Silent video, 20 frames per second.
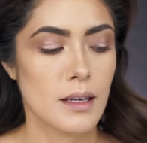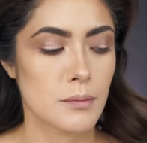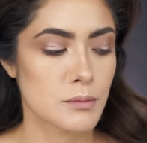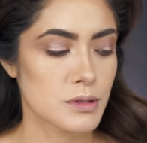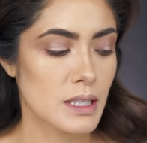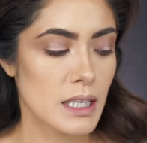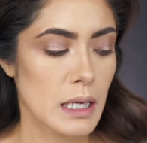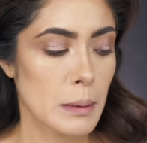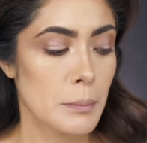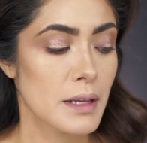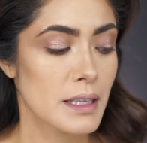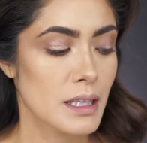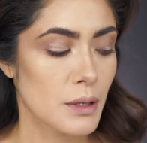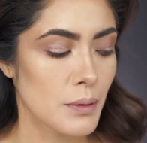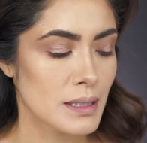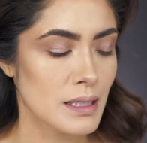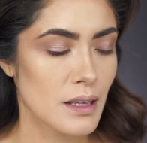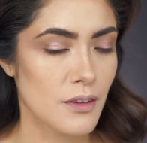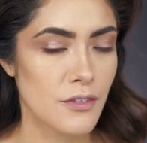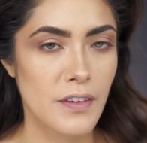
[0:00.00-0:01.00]
And I'm just gonna complete the
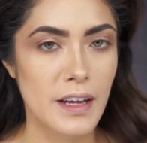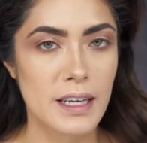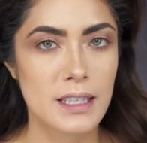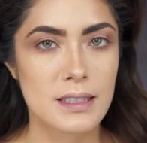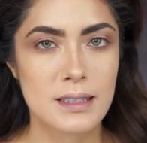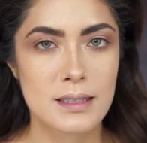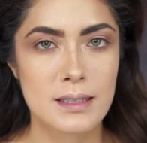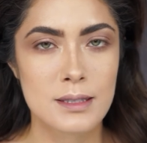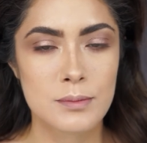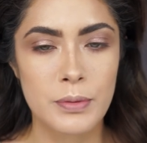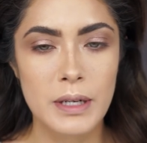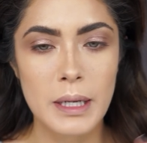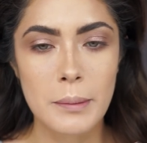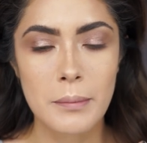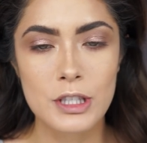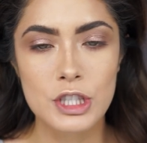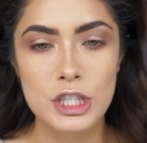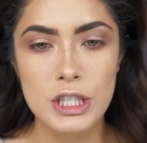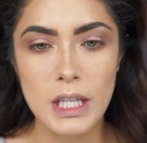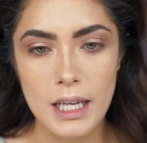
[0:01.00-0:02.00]
rest of the face. This is pretty
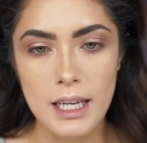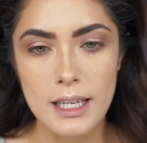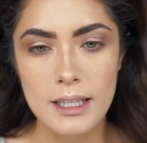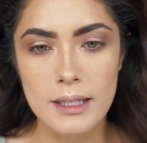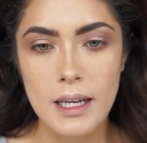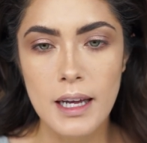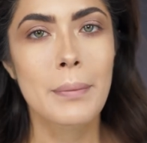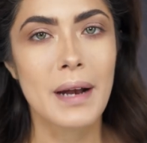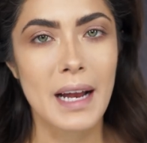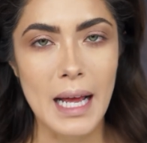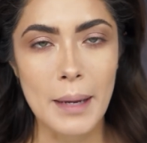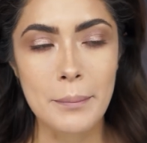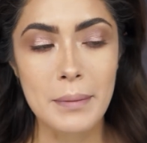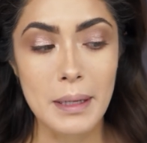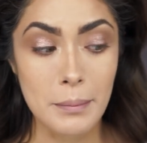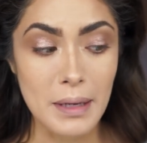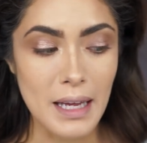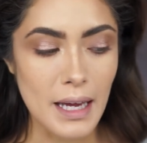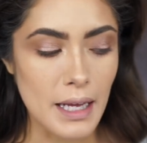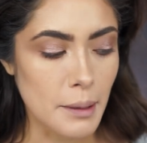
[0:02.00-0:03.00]
much it, but I am
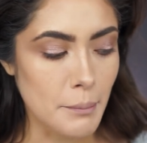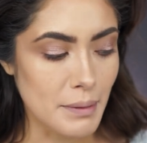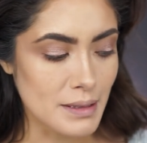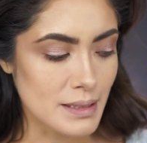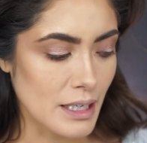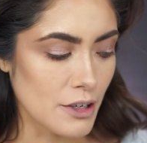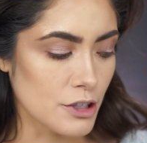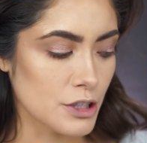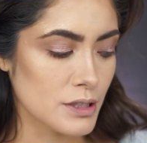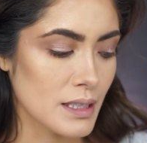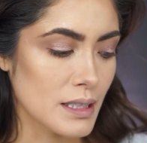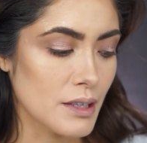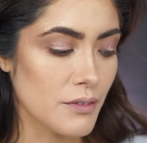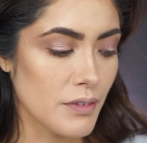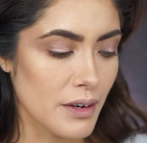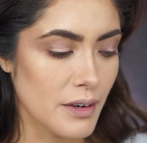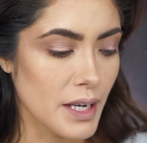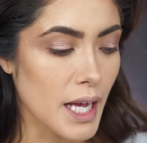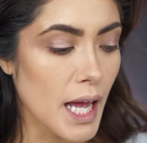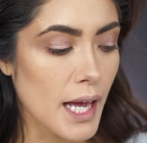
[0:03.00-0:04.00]
gonna be adding mascara just at the
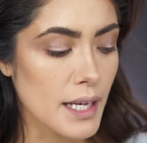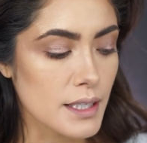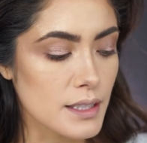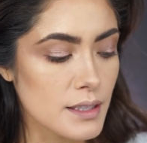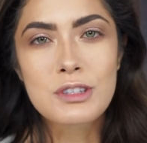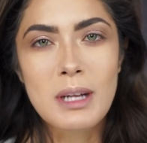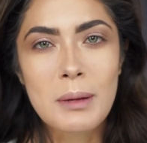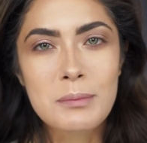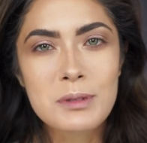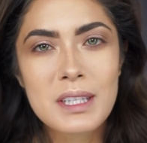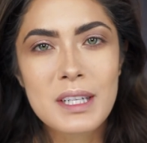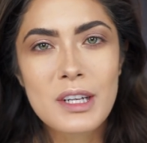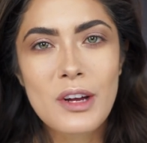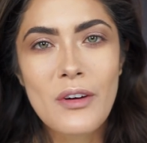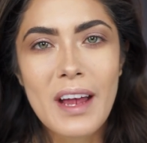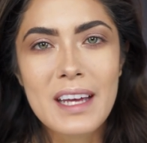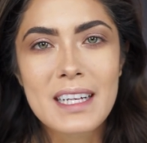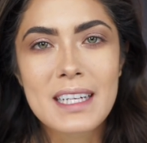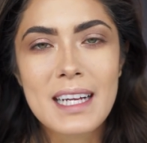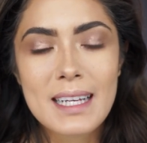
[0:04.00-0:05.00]
very end. So now I'm just gonna
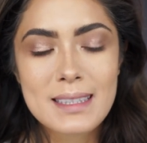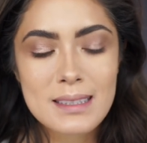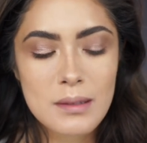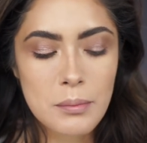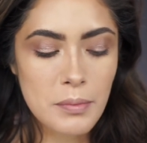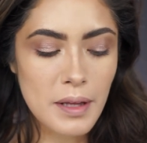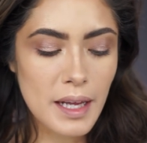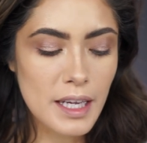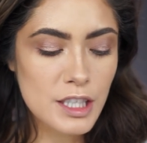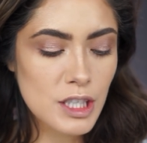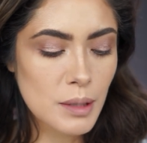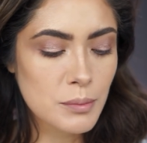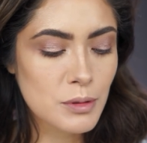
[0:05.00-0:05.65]
go ahead and add some blush.